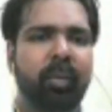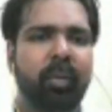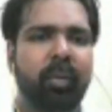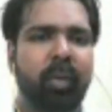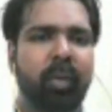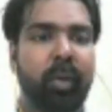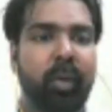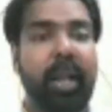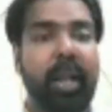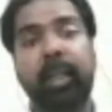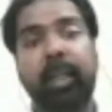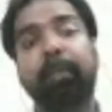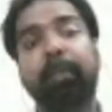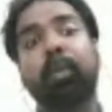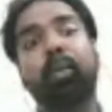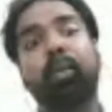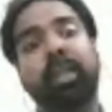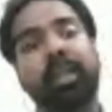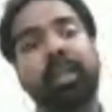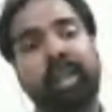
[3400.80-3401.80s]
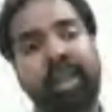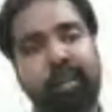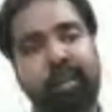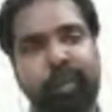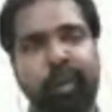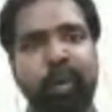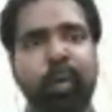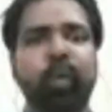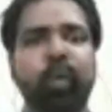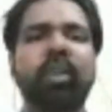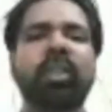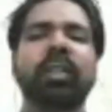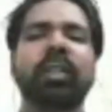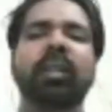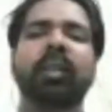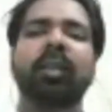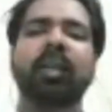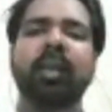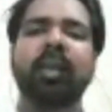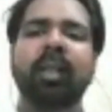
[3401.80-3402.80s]
or anthropocentric views
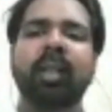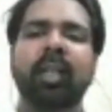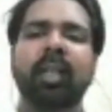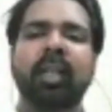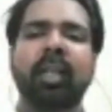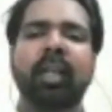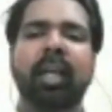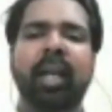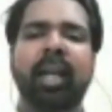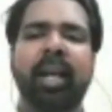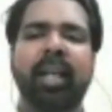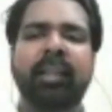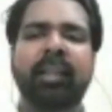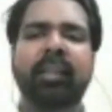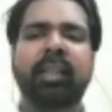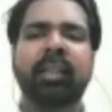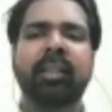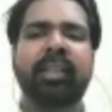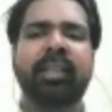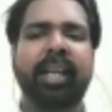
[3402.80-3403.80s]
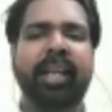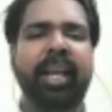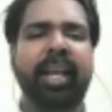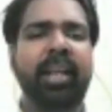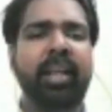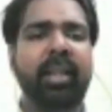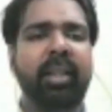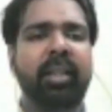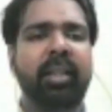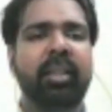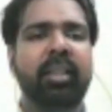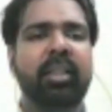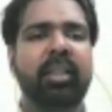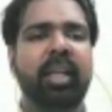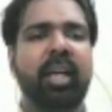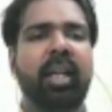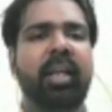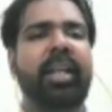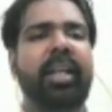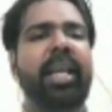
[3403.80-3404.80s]
and the second is
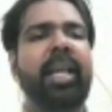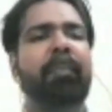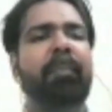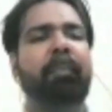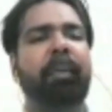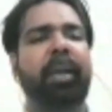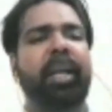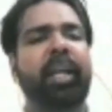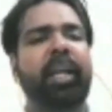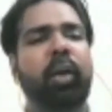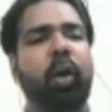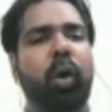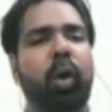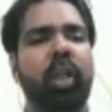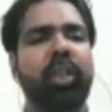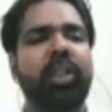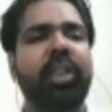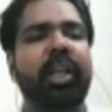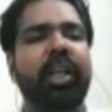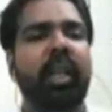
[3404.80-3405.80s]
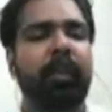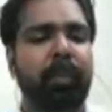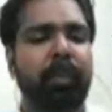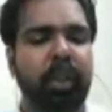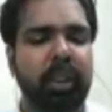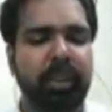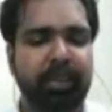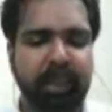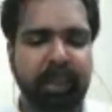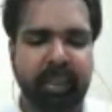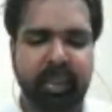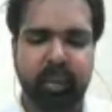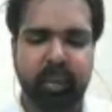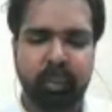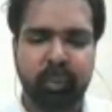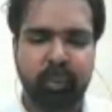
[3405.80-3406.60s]
a deep ecological perspective.